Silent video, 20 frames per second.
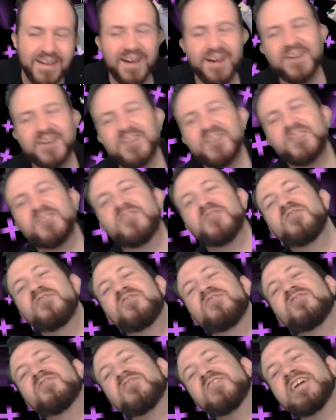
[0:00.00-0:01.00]
Are you
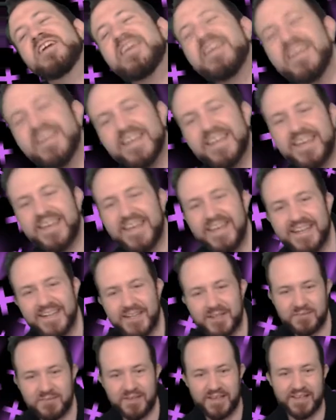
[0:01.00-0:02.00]
freaking
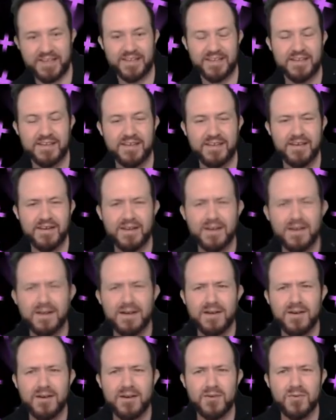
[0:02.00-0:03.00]
kidding me?
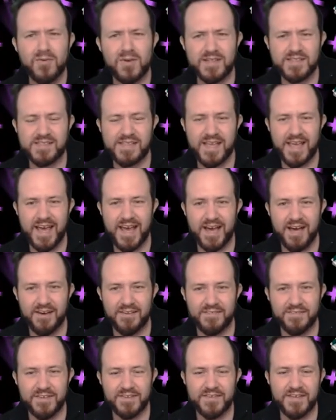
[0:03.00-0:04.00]
What does he
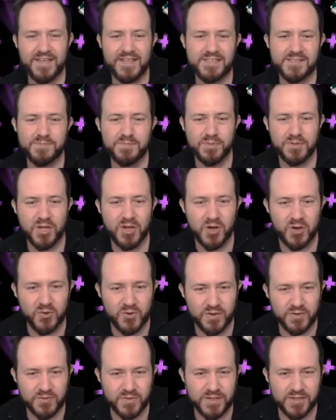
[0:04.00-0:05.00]
have? If he gets blow,
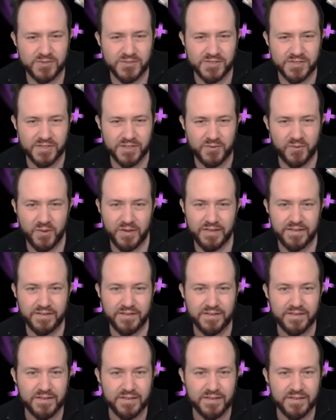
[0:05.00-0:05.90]
we usually win.